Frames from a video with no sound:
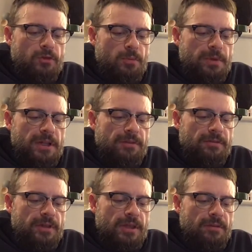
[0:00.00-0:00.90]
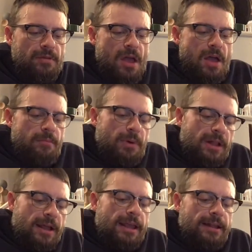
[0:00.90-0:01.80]
too many seeds.
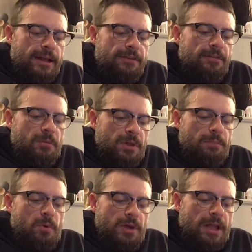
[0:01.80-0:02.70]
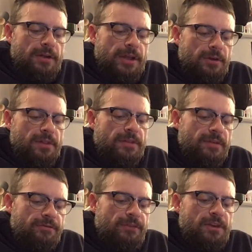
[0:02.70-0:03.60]
But again, I just want to point out here that the
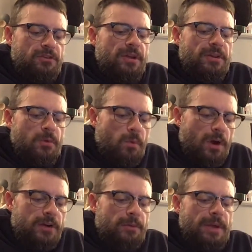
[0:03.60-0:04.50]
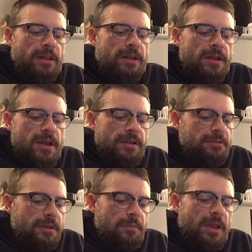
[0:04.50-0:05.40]
fish and the watermelon
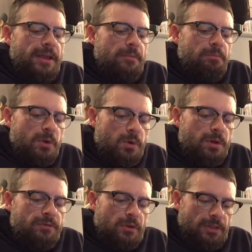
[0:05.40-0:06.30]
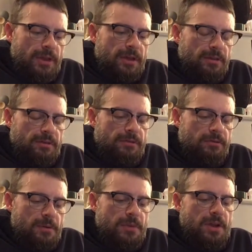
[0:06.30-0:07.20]
seem like beautiful things
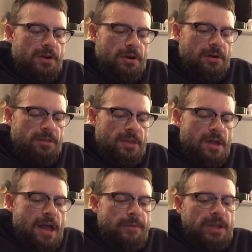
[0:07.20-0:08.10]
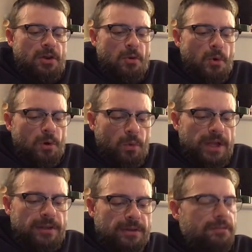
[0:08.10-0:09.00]
from the earth. I mean, who are
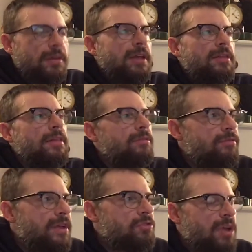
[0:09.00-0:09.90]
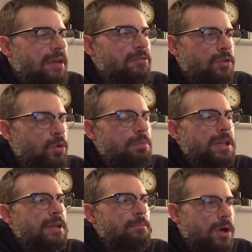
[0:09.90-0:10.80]
we to say that the fish has too
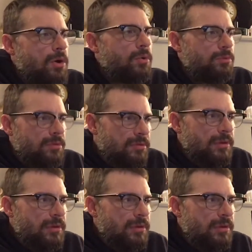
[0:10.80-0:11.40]
many bones?